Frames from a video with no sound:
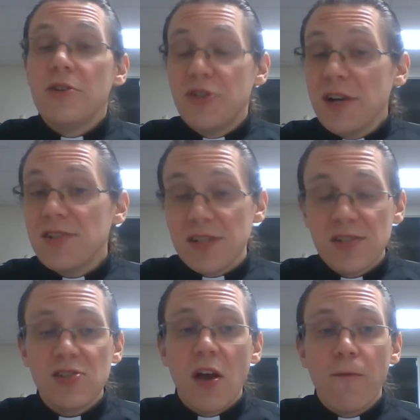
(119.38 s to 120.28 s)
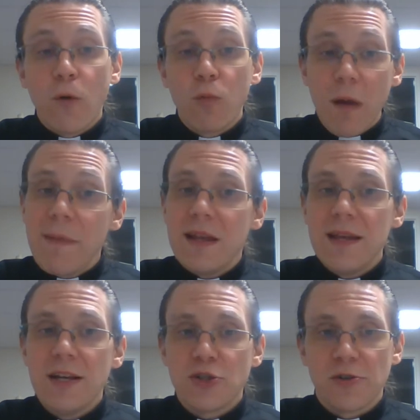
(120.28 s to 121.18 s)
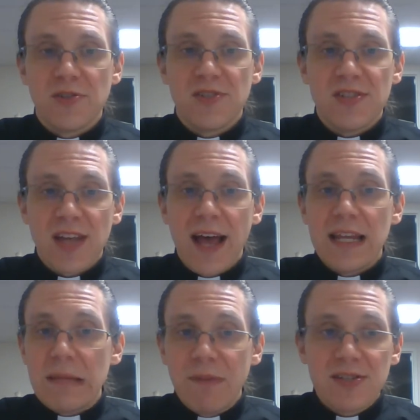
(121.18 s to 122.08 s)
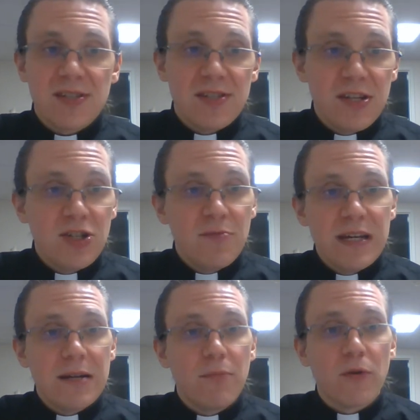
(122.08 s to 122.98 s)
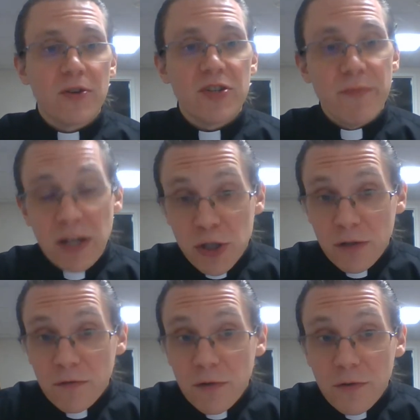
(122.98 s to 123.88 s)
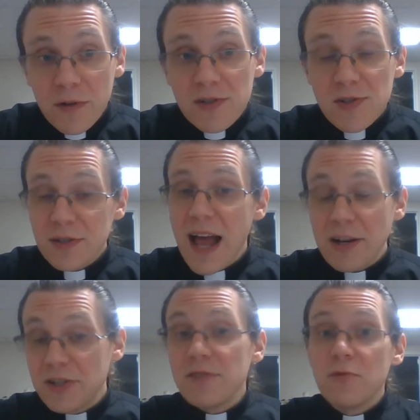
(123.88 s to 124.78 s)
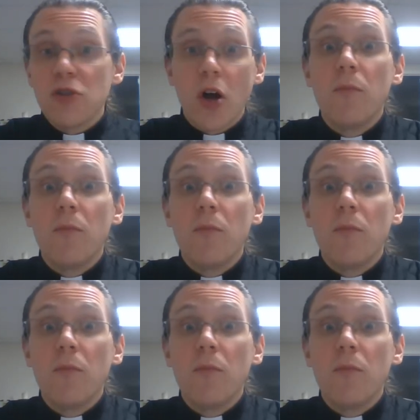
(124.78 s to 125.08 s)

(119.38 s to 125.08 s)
Justice for women in church and society must continue to be an important dimension of Lutheran concern and actions, and we'll talk